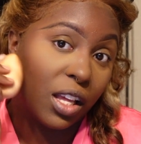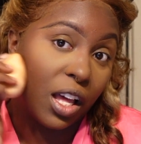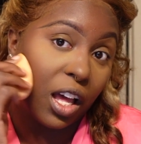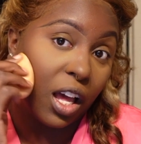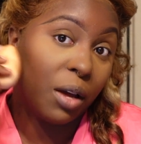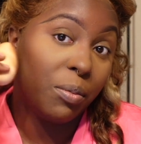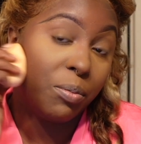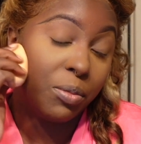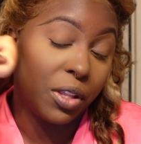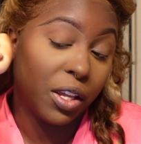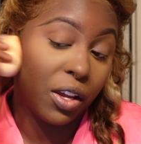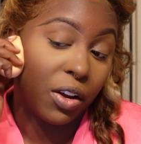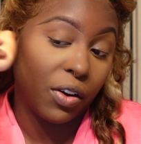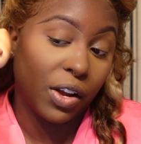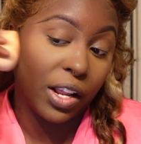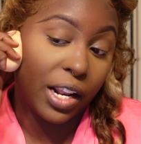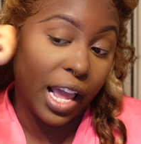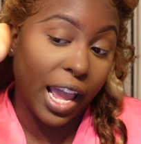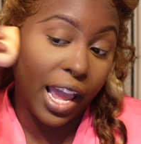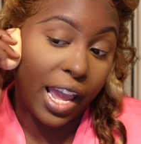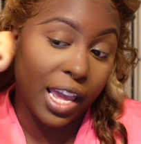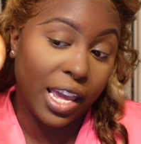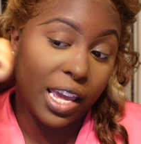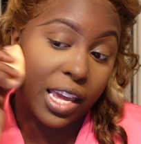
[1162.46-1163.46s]
up there in
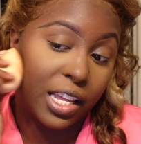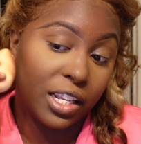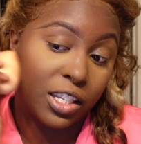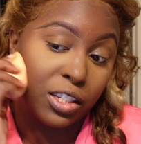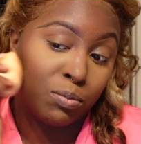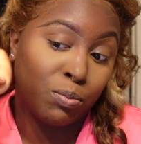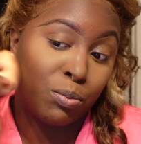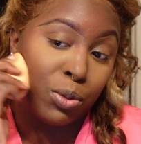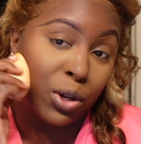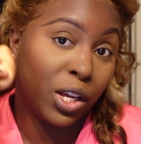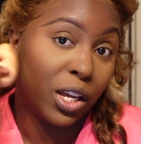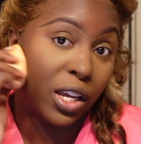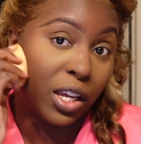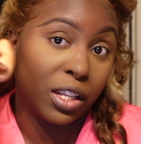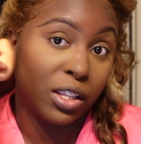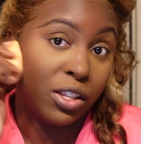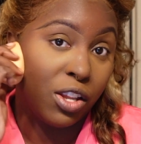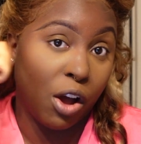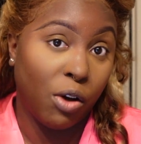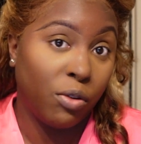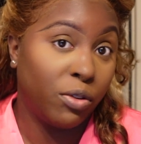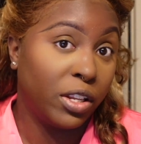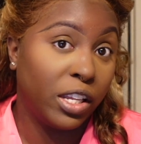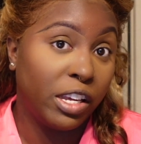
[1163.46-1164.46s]
age, but
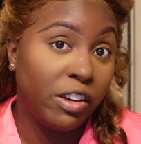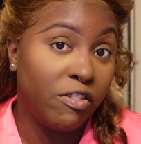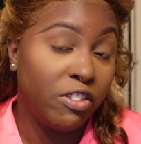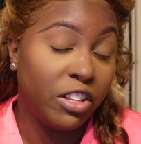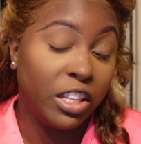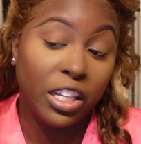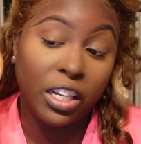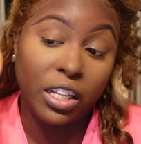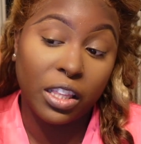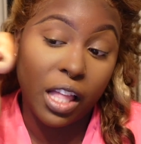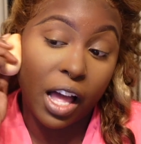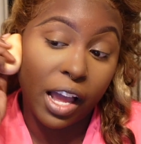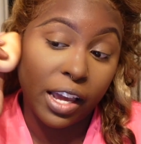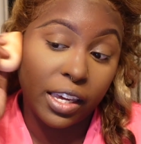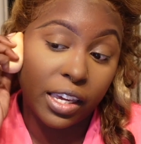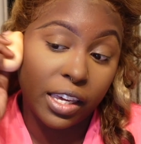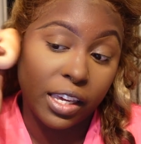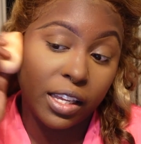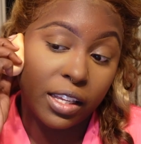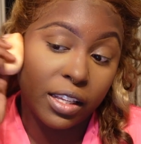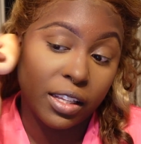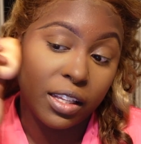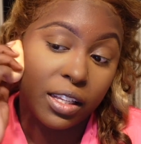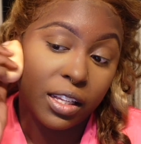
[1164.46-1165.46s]
don't even look like
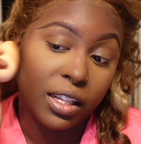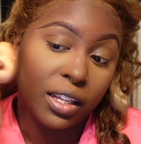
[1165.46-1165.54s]
it.